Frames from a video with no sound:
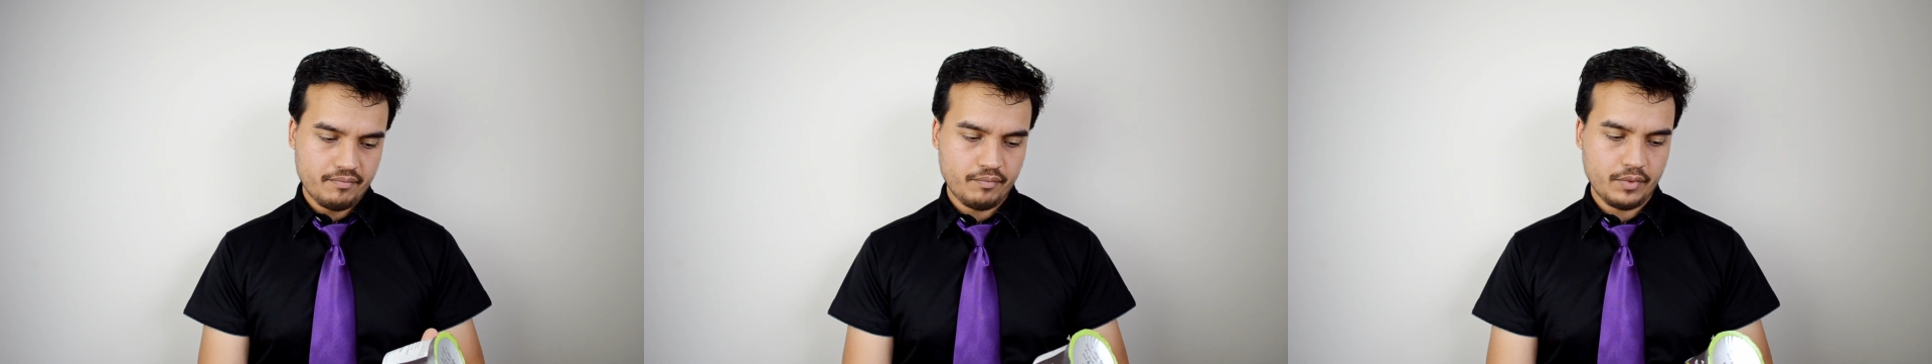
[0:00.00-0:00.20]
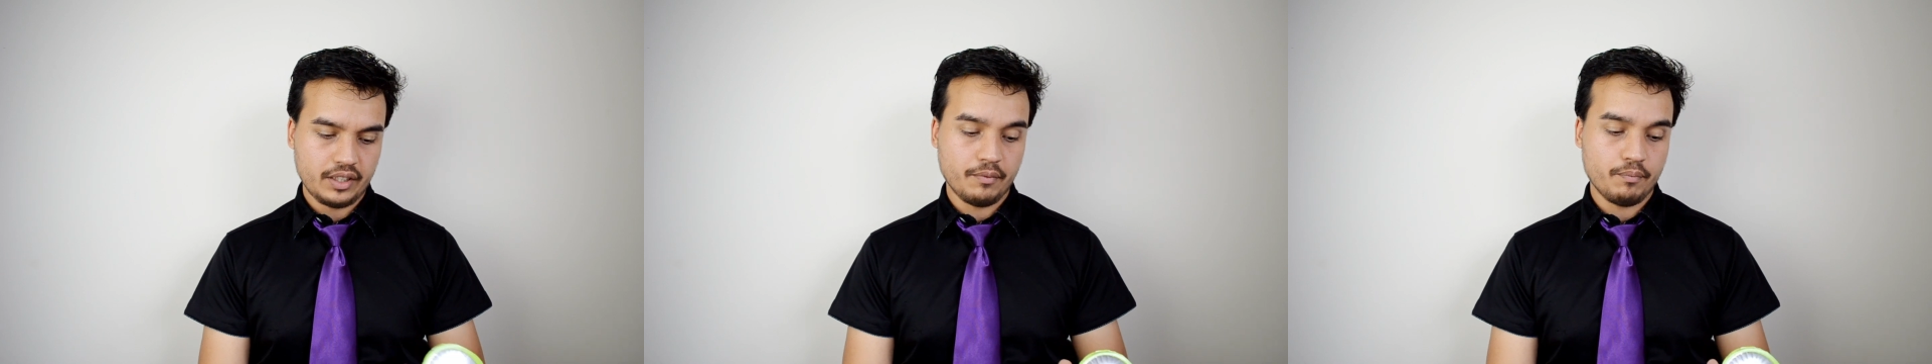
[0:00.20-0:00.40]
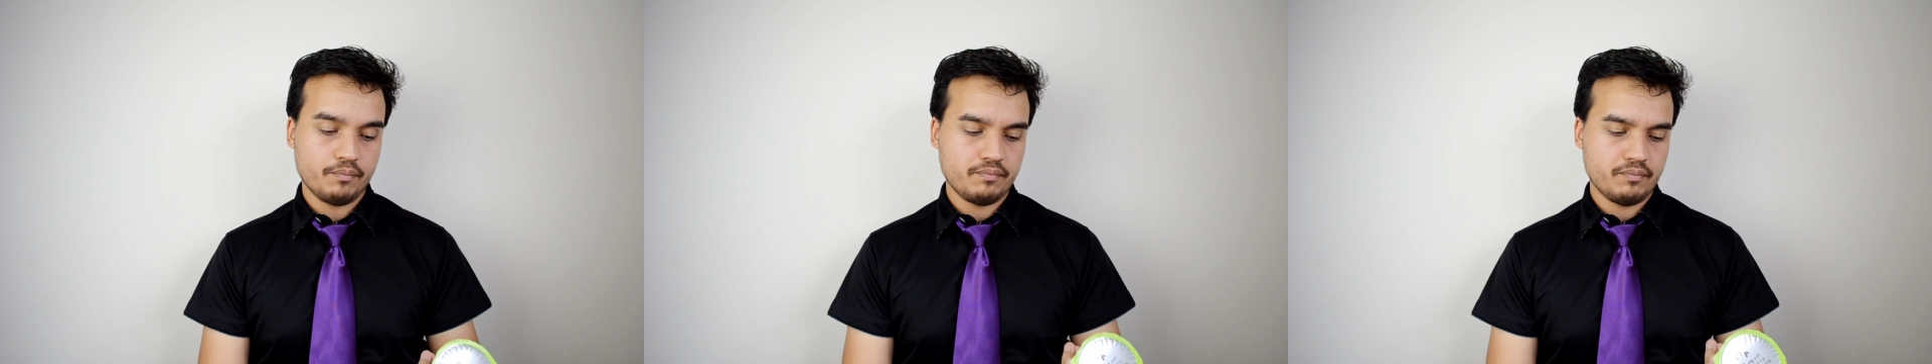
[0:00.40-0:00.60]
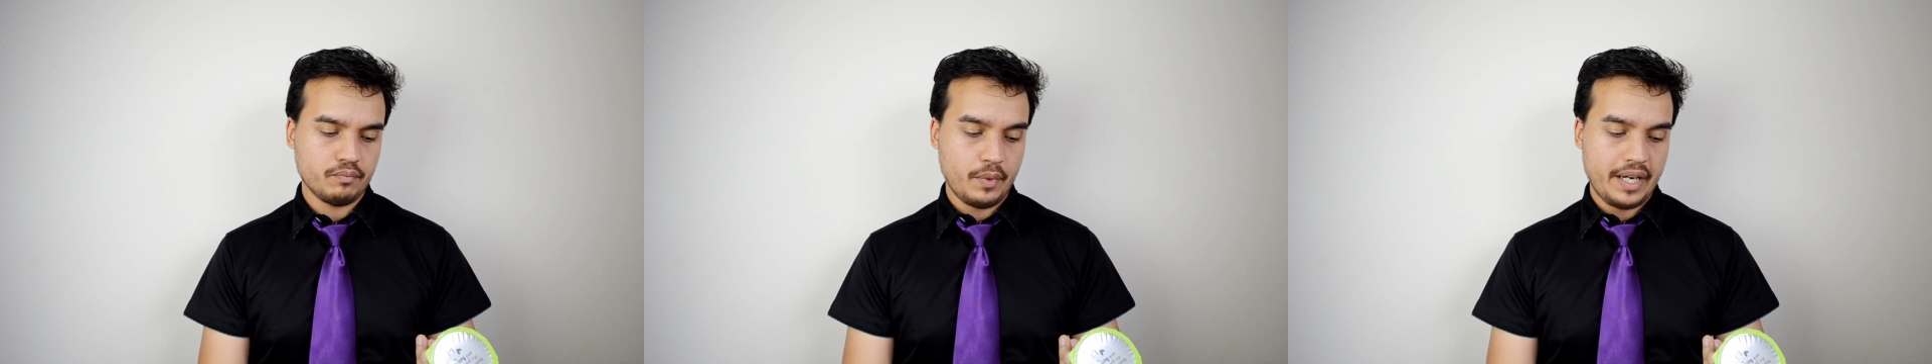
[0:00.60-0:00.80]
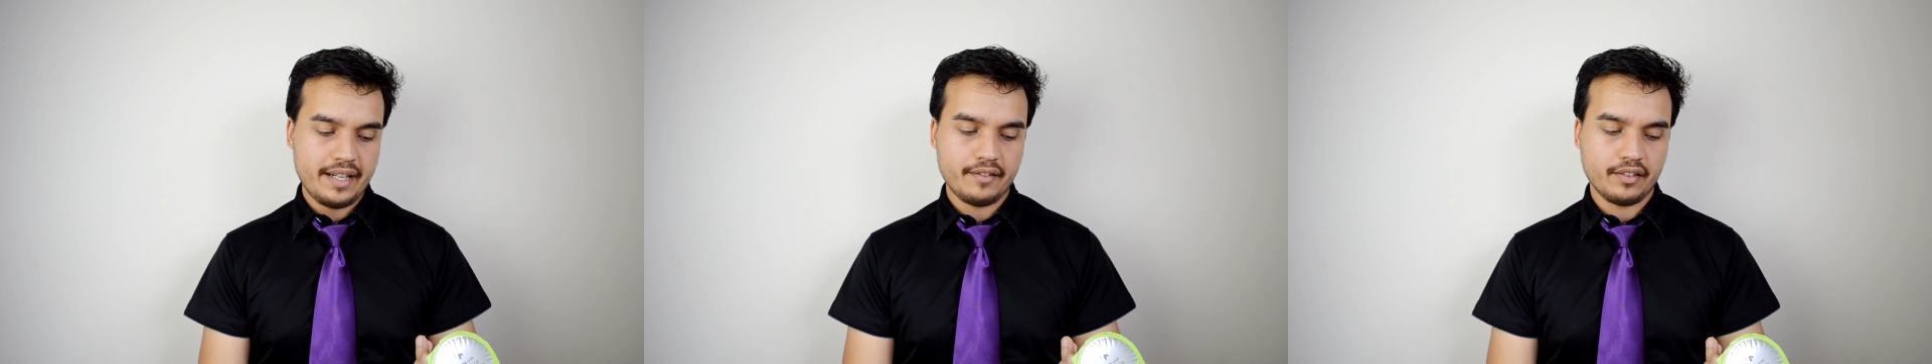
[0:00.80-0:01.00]

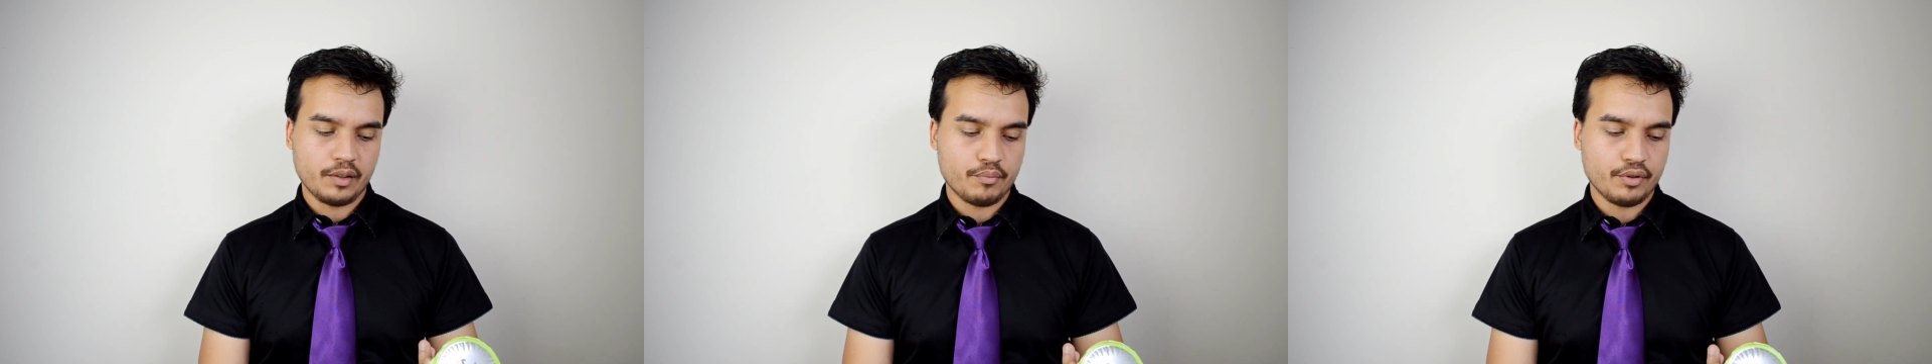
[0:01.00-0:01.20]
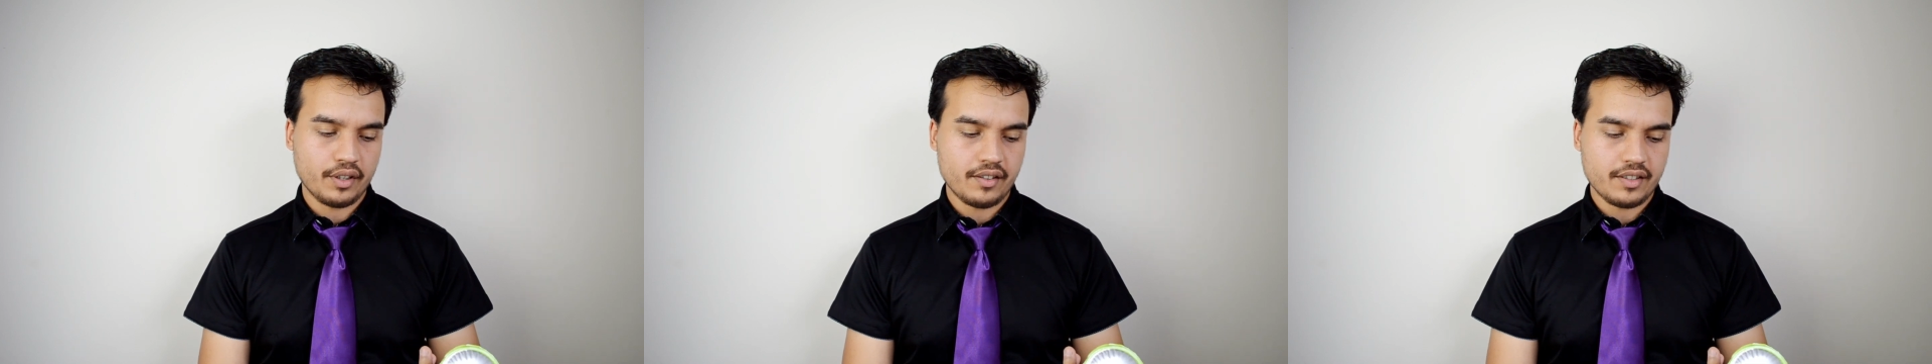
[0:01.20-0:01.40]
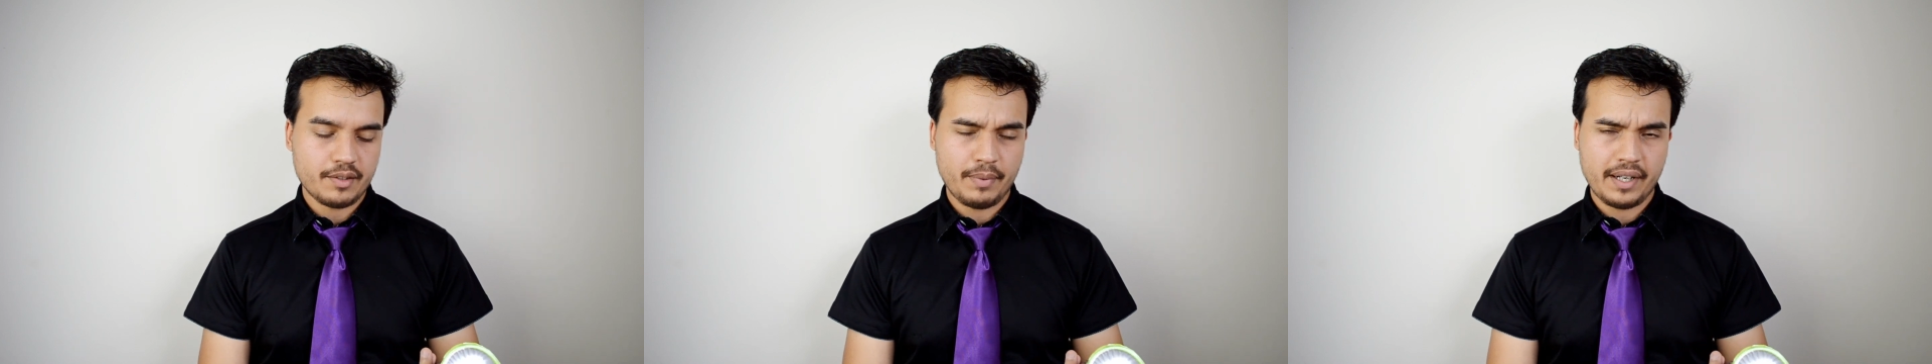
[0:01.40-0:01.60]
weird sort of product